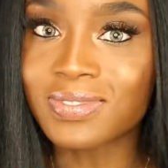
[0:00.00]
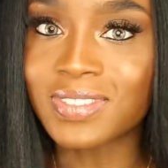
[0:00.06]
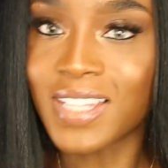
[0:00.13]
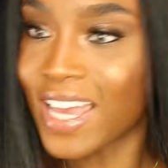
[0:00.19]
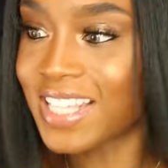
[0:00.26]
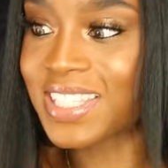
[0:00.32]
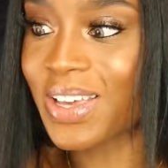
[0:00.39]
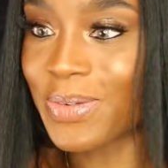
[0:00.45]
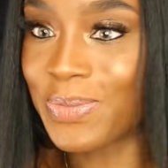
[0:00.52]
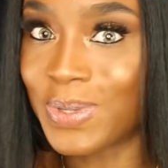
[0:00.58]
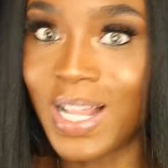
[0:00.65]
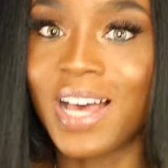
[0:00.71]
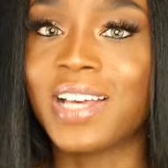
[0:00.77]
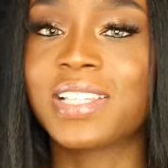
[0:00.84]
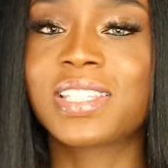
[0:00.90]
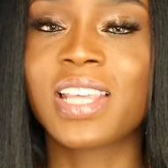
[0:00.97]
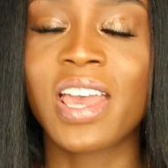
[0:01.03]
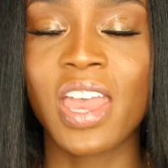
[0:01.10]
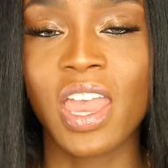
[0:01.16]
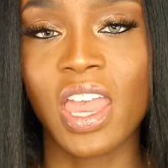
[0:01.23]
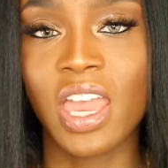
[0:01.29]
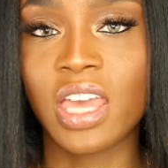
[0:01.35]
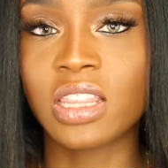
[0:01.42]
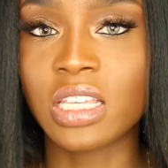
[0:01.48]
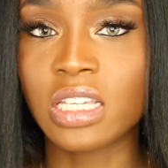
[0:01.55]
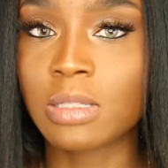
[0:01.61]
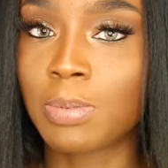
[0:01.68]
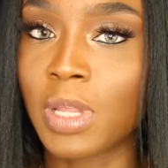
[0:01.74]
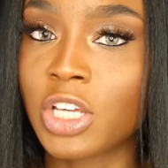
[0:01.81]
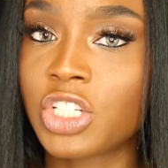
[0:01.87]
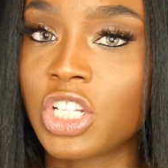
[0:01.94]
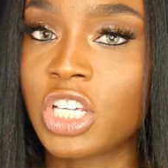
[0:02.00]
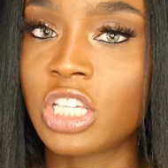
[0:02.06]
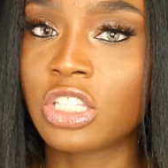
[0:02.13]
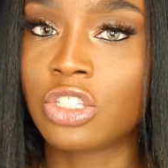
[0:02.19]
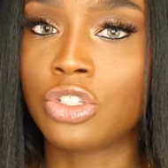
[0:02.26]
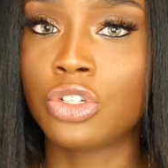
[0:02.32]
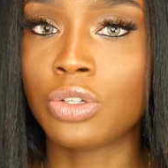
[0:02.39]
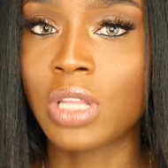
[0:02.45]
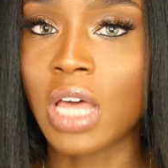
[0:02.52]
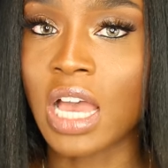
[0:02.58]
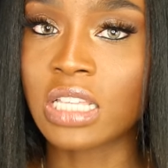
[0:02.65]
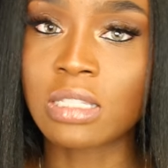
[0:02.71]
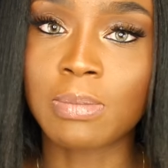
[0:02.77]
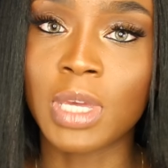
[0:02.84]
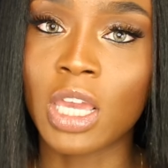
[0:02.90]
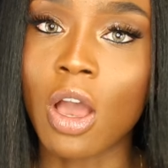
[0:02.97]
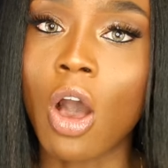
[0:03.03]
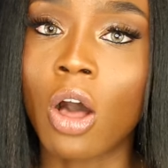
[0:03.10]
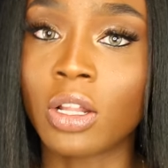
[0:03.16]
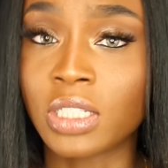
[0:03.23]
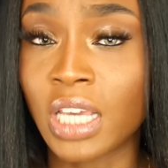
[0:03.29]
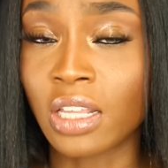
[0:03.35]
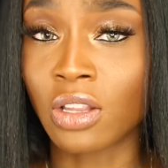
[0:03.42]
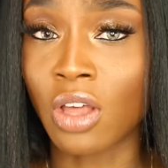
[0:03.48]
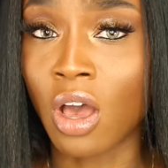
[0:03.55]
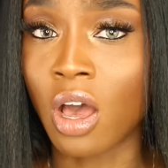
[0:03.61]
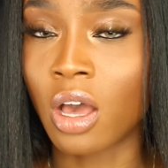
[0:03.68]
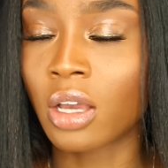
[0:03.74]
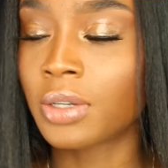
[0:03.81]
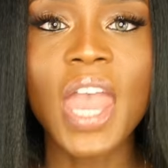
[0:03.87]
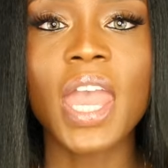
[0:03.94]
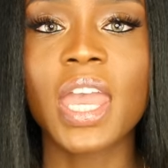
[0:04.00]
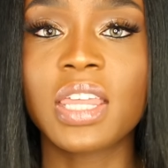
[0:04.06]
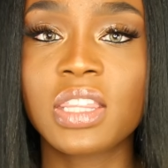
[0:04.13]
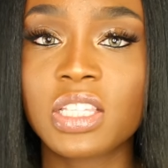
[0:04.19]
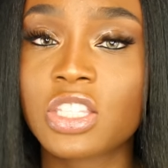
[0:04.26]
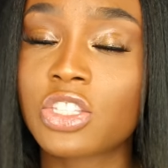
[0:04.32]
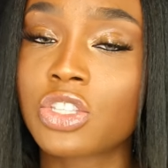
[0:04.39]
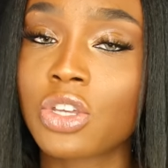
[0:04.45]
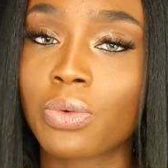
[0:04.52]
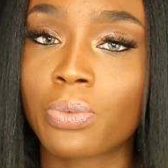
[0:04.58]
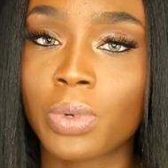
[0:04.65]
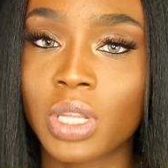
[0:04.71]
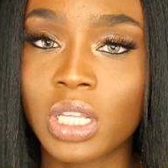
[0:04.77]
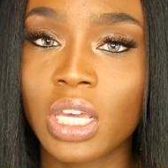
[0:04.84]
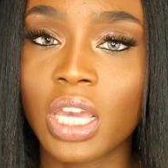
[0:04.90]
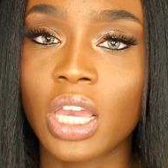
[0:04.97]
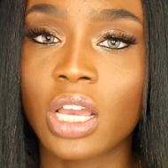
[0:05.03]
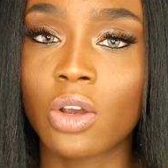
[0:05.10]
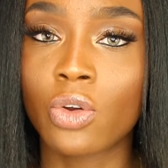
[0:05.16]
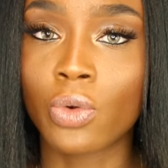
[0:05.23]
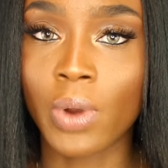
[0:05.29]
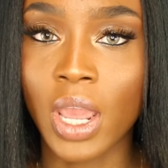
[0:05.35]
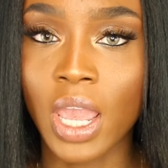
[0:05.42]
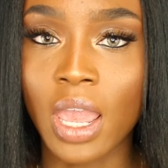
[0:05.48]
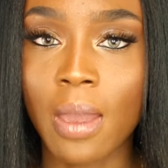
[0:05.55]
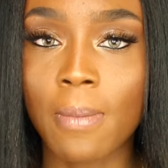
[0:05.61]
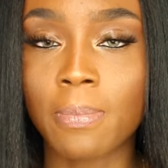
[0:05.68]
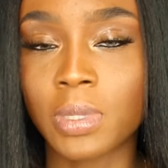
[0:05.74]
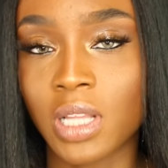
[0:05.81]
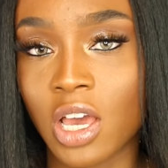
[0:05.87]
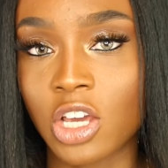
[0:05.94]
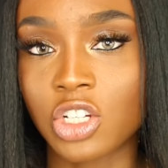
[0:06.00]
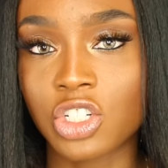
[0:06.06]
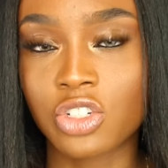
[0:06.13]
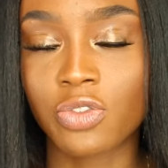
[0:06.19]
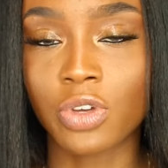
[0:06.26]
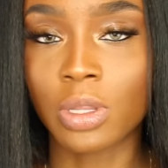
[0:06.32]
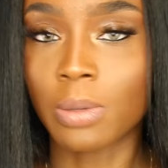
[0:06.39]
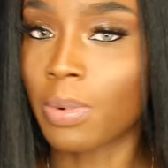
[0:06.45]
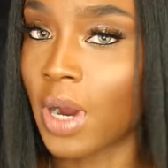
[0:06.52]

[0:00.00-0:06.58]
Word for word: that's a plus. And these blushes do last me all day long. And this is a really great blush for the